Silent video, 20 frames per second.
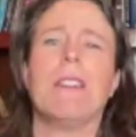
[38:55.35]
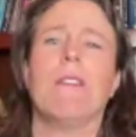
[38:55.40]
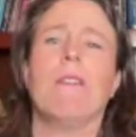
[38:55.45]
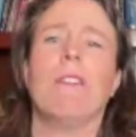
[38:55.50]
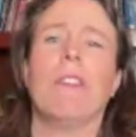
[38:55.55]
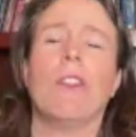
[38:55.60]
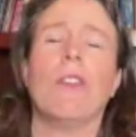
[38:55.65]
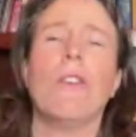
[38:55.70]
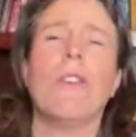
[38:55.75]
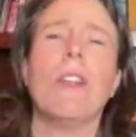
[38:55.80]
of
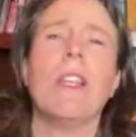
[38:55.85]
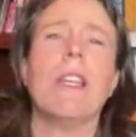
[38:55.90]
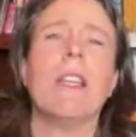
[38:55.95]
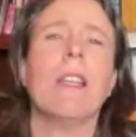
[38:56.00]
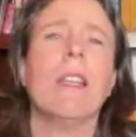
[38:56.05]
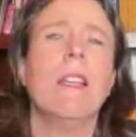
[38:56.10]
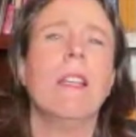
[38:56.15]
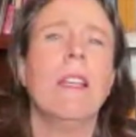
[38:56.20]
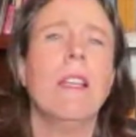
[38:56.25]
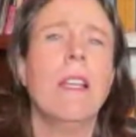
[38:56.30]

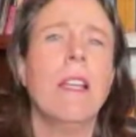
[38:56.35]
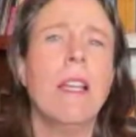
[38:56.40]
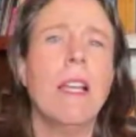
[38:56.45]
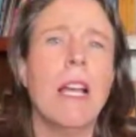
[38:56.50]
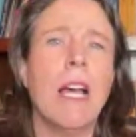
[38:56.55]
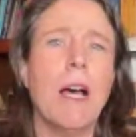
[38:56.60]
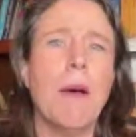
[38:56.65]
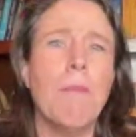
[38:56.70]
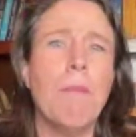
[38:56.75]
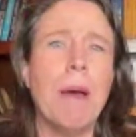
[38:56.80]
learning
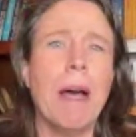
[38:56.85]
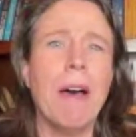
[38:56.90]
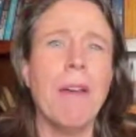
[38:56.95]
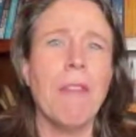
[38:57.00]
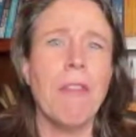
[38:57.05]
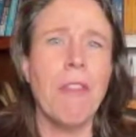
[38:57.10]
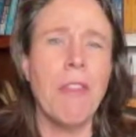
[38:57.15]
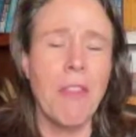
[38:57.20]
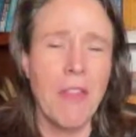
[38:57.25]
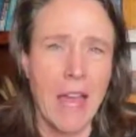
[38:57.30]

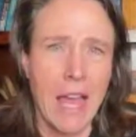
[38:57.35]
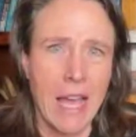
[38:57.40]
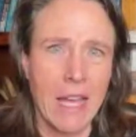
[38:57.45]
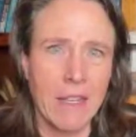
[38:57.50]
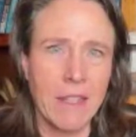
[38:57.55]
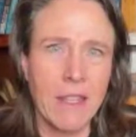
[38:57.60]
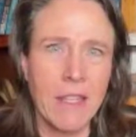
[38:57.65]
about that.